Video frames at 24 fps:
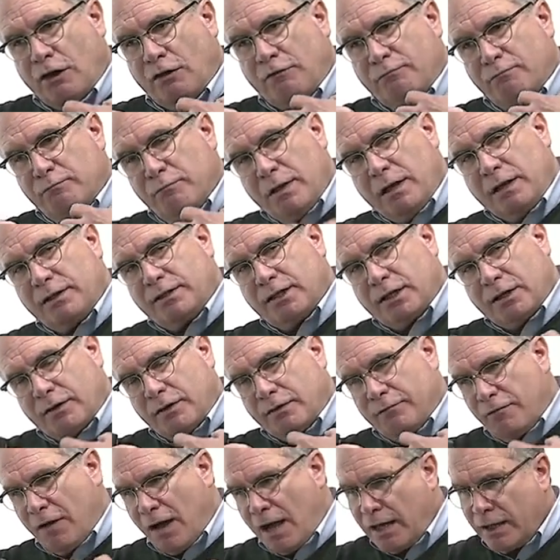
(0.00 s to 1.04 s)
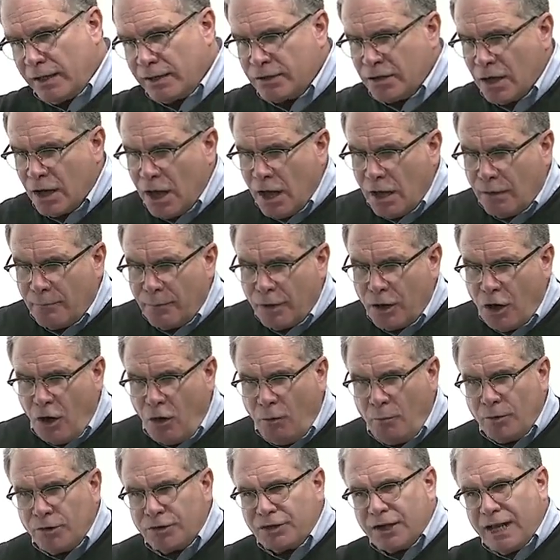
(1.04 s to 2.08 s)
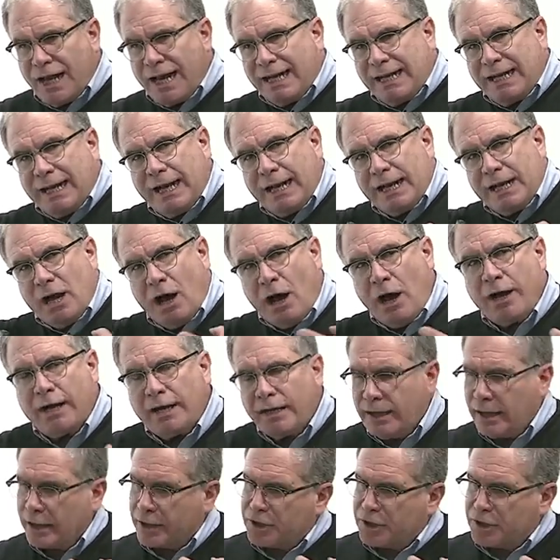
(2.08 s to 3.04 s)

of military violence, but almost a chaotic